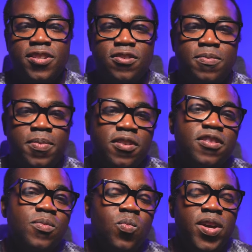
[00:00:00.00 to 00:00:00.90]
to
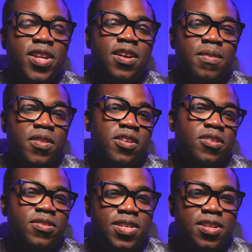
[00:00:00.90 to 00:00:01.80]
put them when I'm not
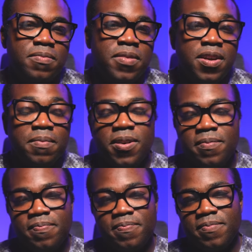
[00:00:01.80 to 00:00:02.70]
using them.
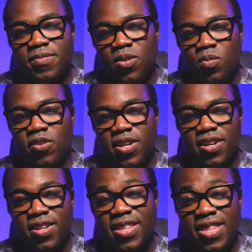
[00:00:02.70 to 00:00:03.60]
But don't worry,
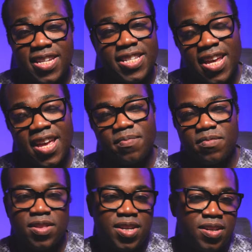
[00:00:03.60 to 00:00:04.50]
this set,
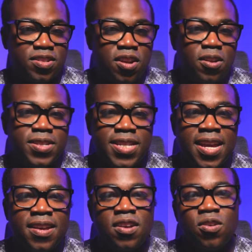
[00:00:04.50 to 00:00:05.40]
the solo
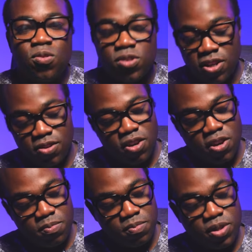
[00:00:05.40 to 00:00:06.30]
set, also
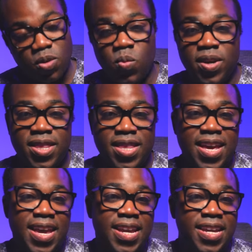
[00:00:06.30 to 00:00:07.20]
comes with
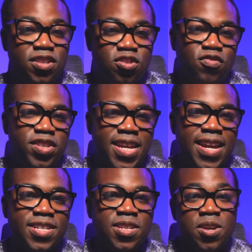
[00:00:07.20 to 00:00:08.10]
a storage
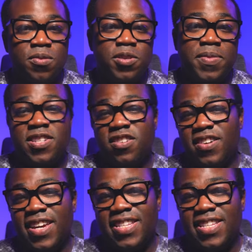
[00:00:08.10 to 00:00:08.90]
case which means that you'll